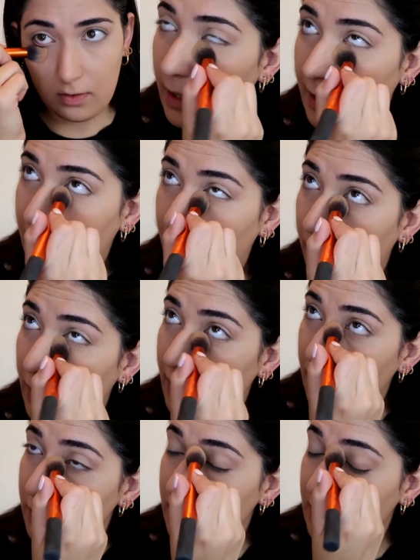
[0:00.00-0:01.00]
Like, when
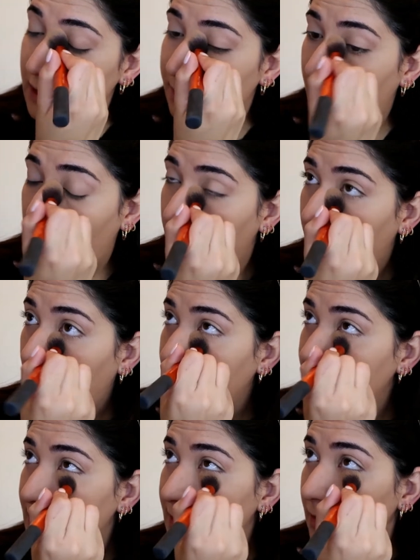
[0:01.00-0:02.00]
I use this powder,
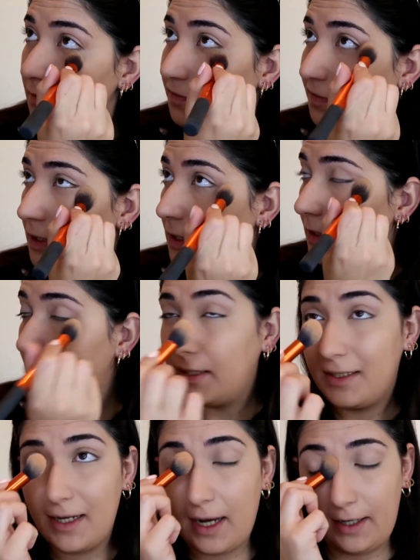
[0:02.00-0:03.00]
I still feel
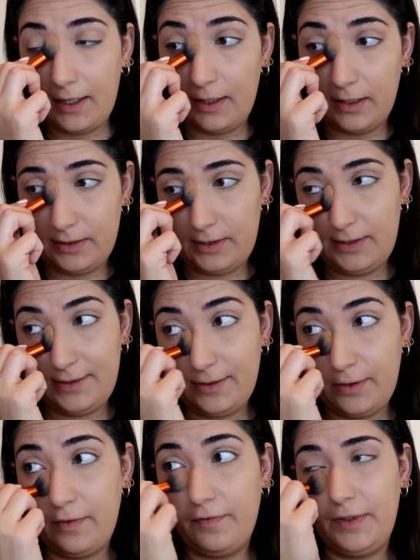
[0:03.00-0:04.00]
the tackiness
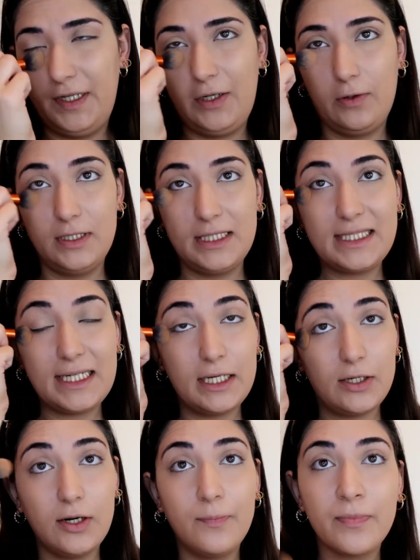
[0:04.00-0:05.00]
of the
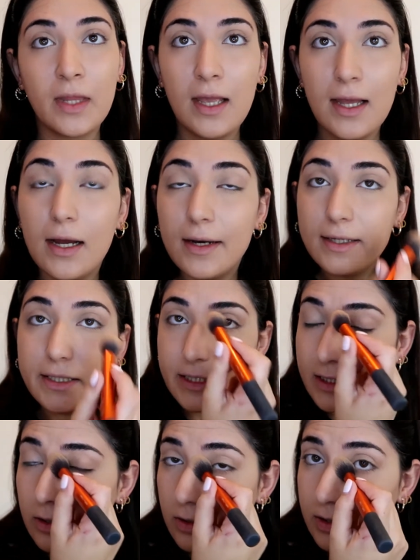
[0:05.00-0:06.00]
concealer. This
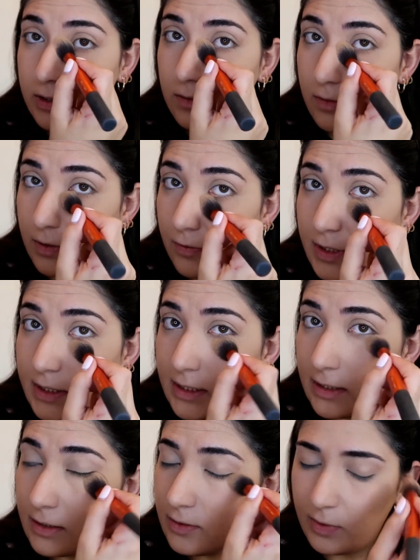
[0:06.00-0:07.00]
is also a
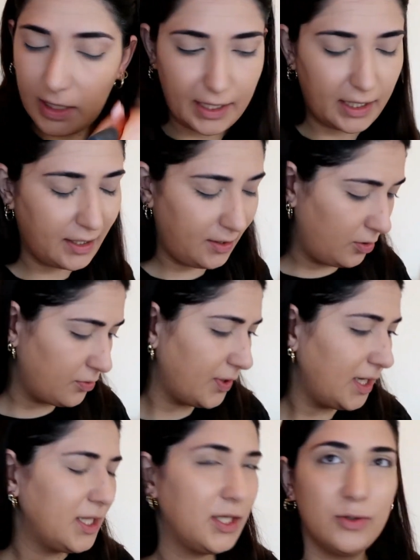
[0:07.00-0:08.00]
reason why I don't
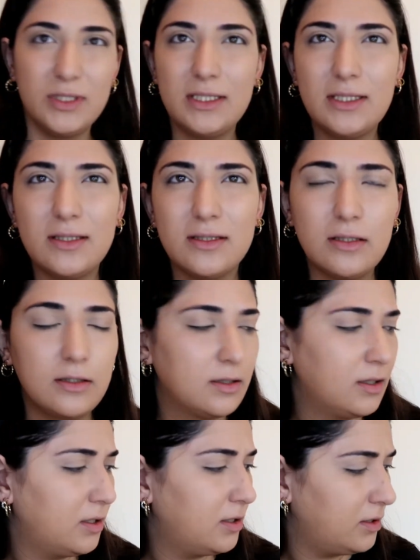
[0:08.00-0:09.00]
really use it.
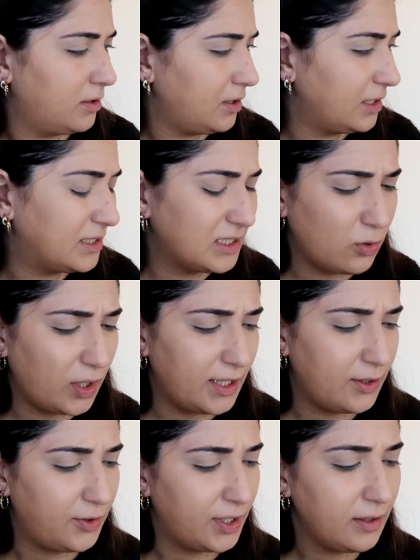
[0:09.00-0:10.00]
It's quite
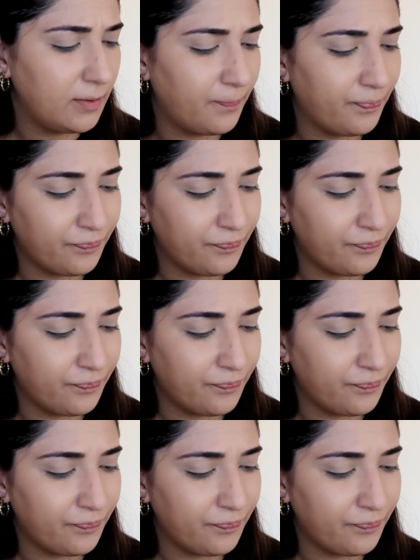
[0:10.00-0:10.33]
annoying.